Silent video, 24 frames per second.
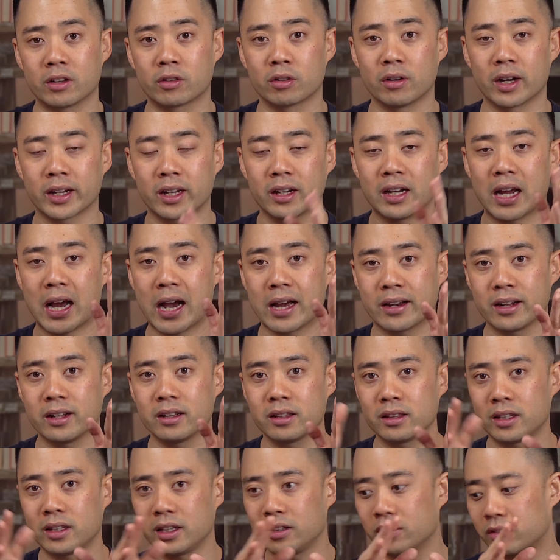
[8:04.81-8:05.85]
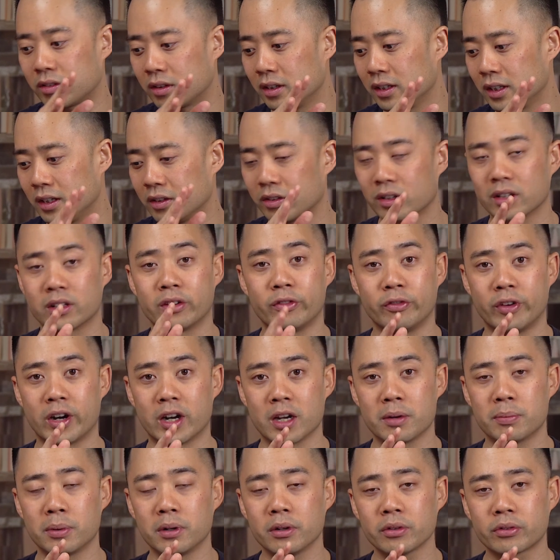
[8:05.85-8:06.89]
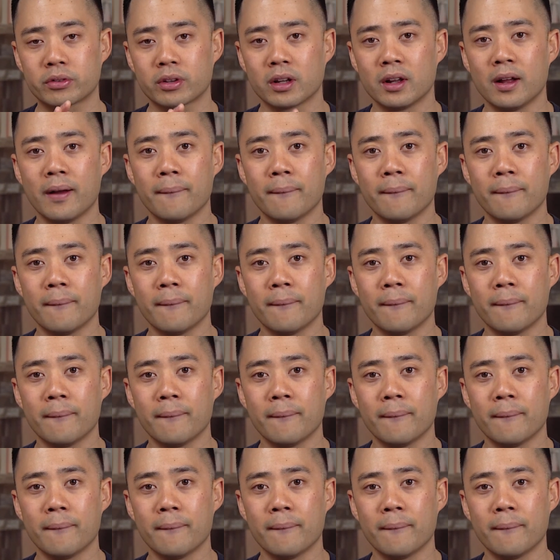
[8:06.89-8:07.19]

So I can add in these other variables,